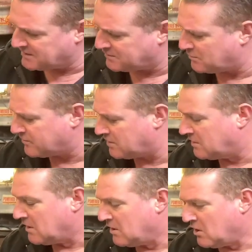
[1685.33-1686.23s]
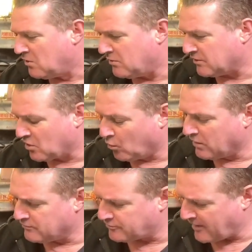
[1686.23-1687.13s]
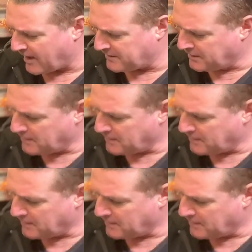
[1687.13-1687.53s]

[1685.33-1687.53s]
aid it with a cooling fan.